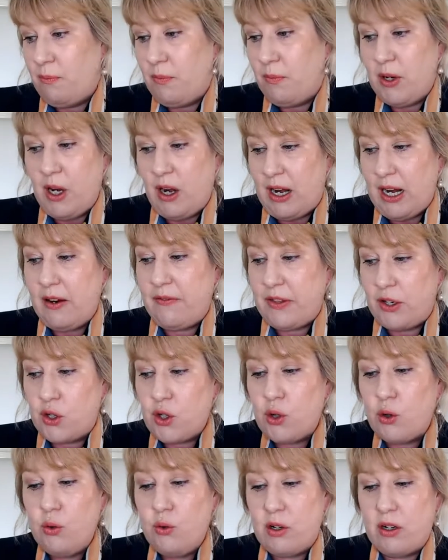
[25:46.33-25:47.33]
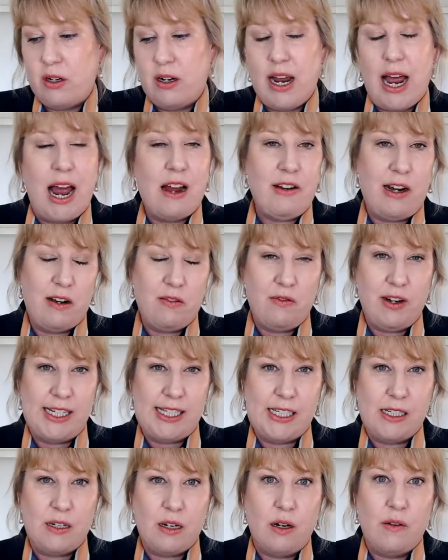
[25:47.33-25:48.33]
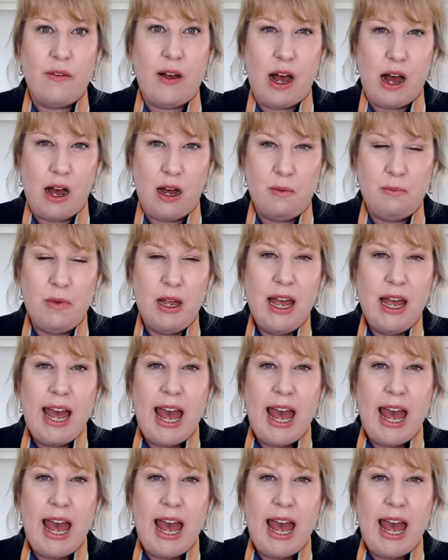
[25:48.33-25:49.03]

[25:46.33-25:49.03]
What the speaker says: if the children are at risk of harm.